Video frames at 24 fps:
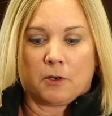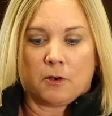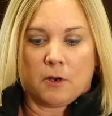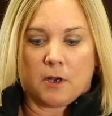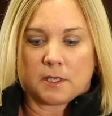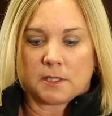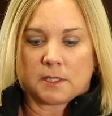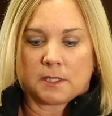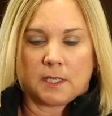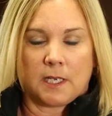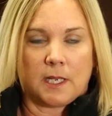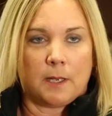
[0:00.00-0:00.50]

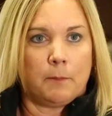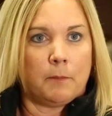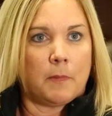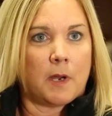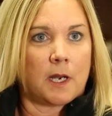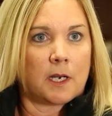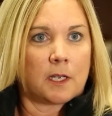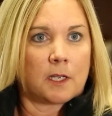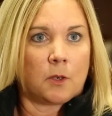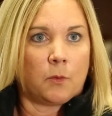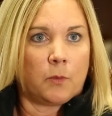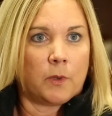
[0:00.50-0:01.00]
across the name
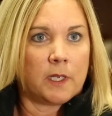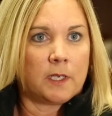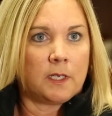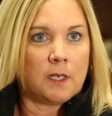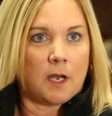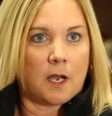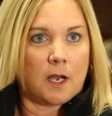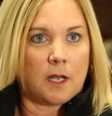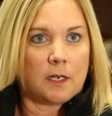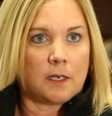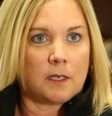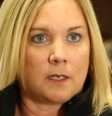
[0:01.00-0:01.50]
Monica
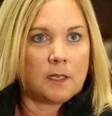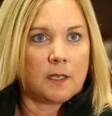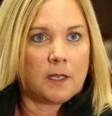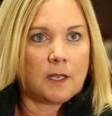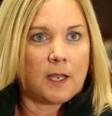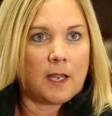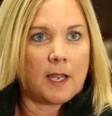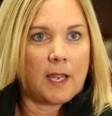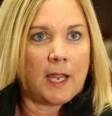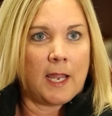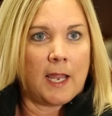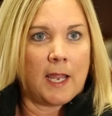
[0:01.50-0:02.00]
Wignot.
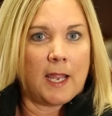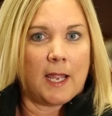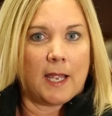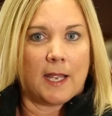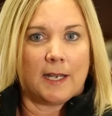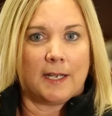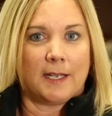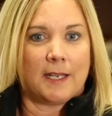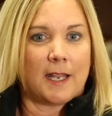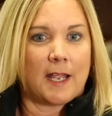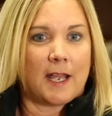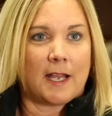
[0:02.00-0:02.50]

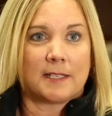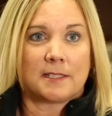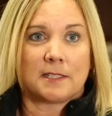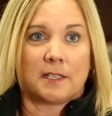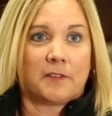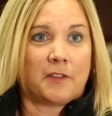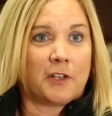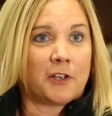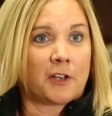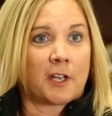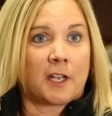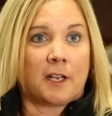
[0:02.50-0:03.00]
And I
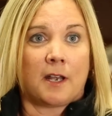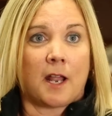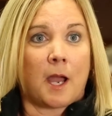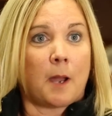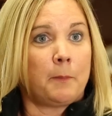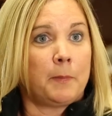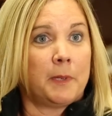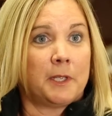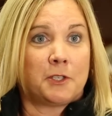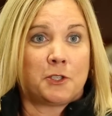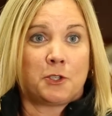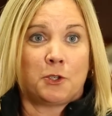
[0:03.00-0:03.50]
said, there
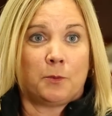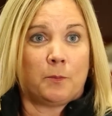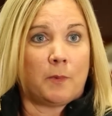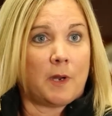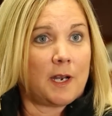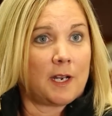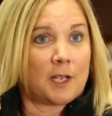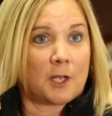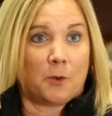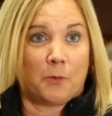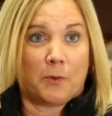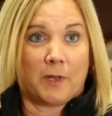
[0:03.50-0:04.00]
cannot be two
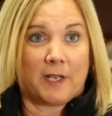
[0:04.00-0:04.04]
Monica